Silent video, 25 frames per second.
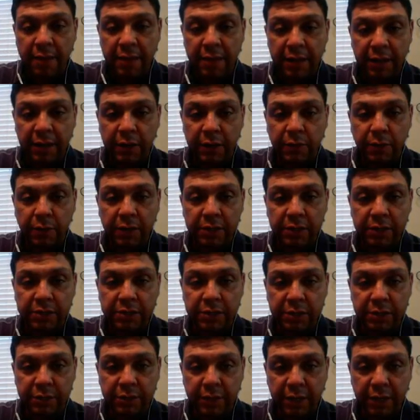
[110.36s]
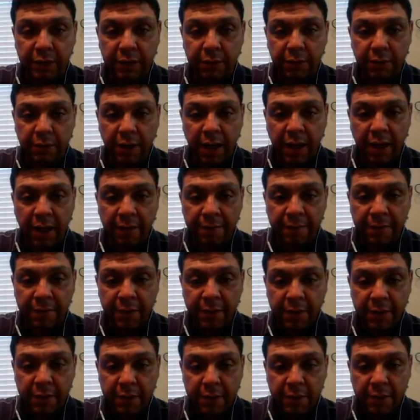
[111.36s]
equation or that graph,
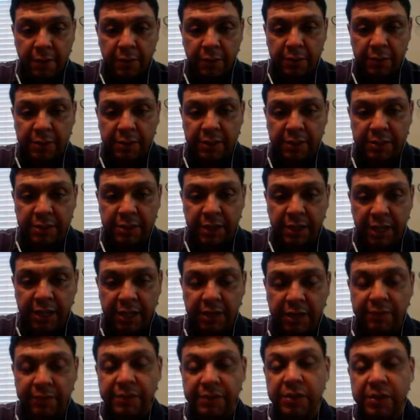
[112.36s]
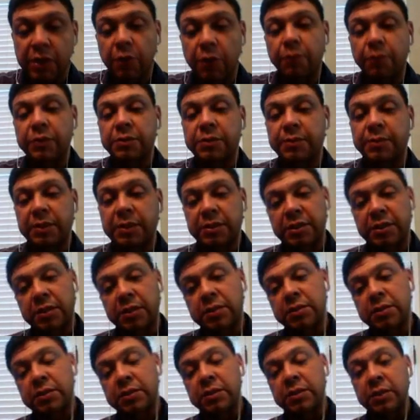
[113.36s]
you see it's a negative slope, which means
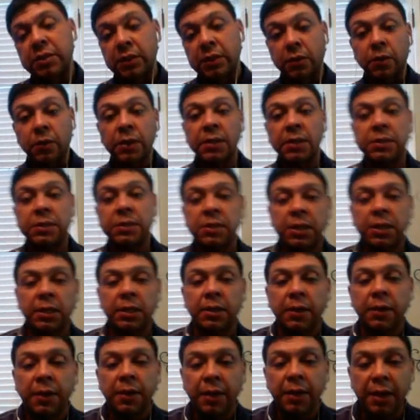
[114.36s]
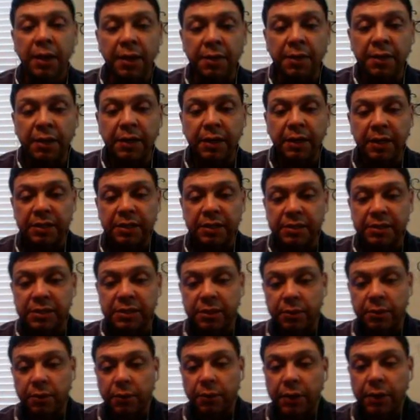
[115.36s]
that it's decreasing, and then you hit
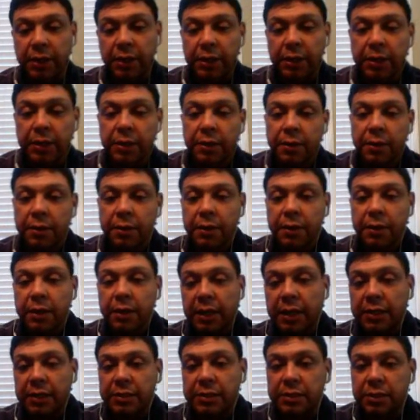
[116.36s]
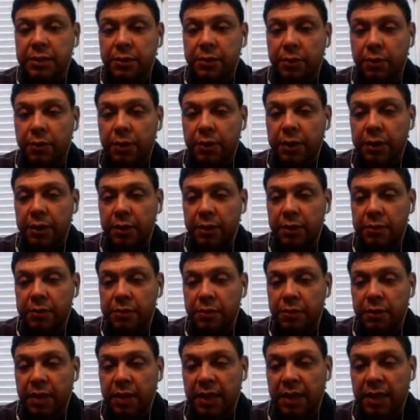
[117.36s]
0 here and 0 here. And
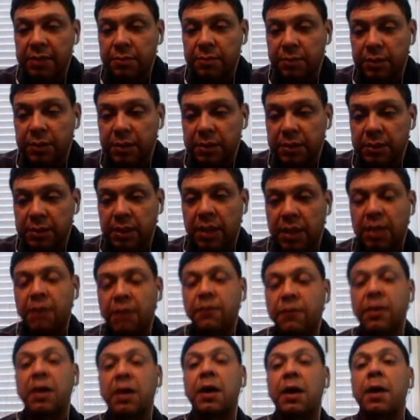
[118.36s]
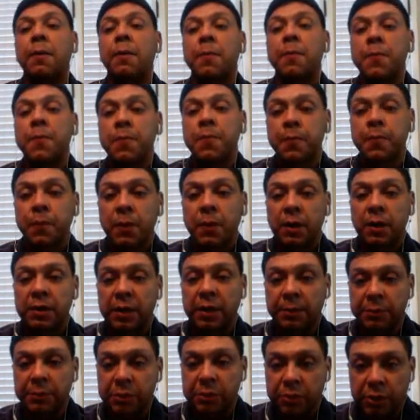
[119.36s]
so that's what this kind of
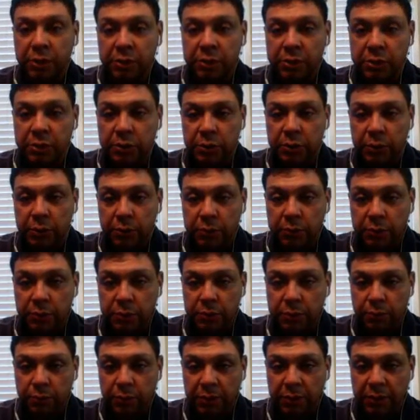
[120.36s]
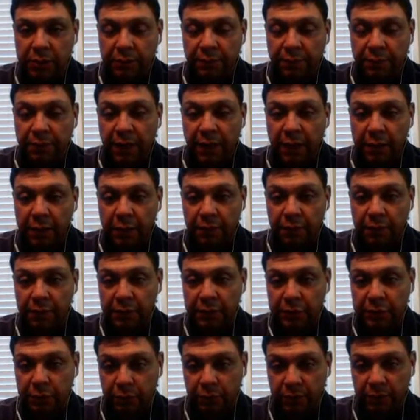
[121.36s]
demonstration shows you, is what the value of
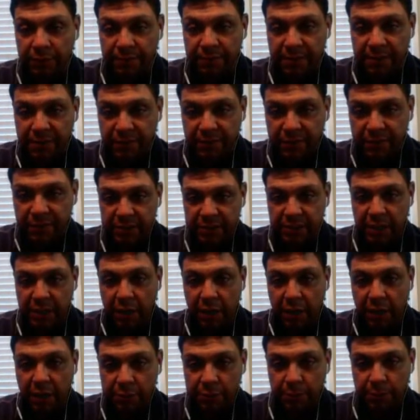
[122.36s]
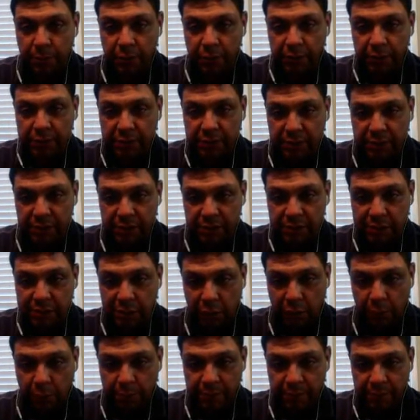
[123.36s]
the derivative at all those points. It's the
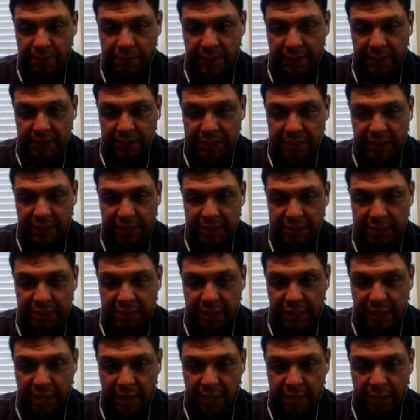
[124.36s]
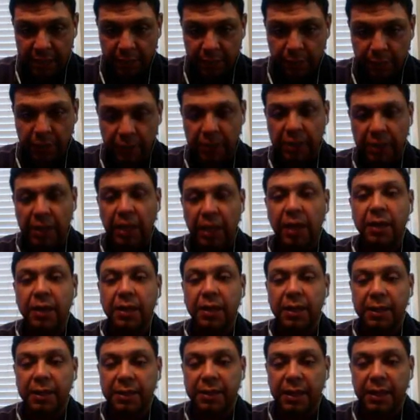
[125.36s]
slope of that tangent line, and we can
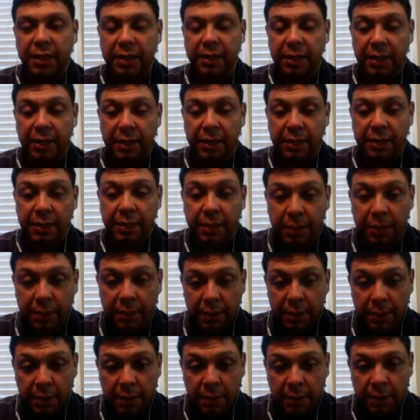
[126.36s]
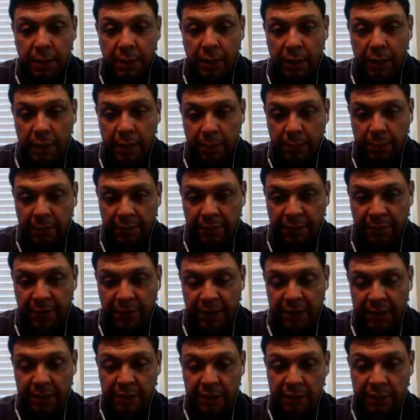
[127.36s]
calculate that again by
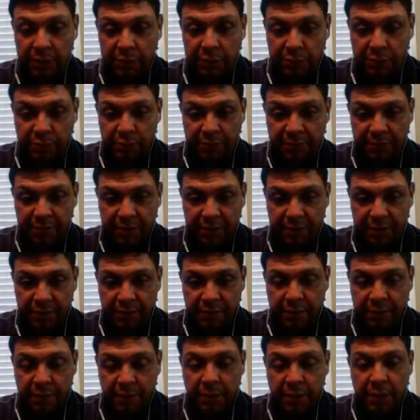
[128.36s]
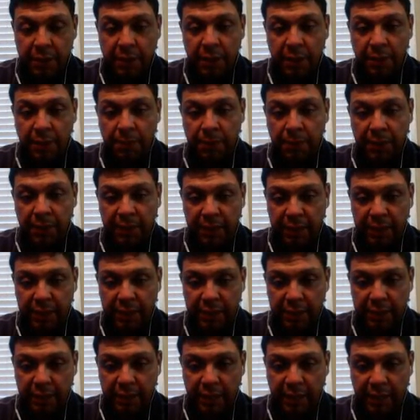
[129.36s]
finding the derivative and plugging
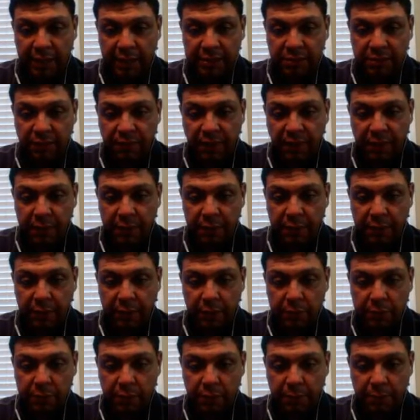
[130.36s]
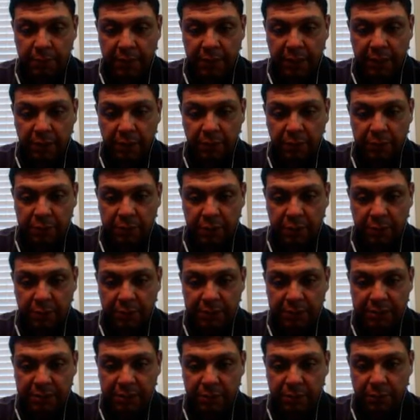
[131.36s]
in the x value that goes with it. But I know it's going
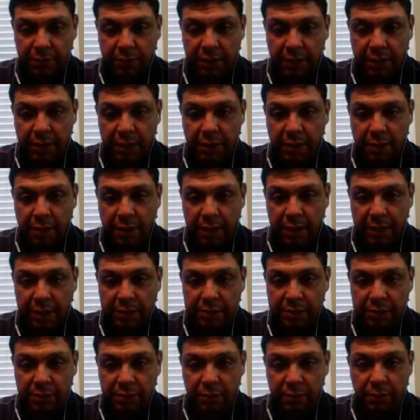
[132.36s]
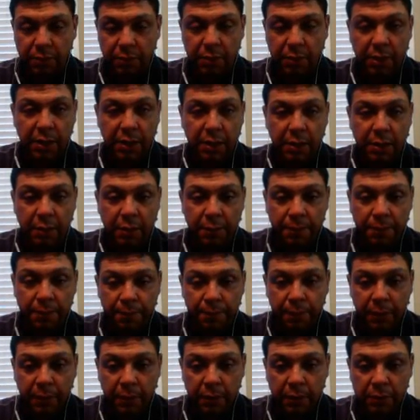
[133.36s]
to be 0 there and 0 there.
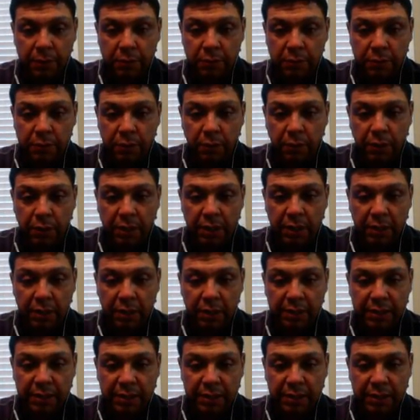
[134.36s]
So let's go ahead and look at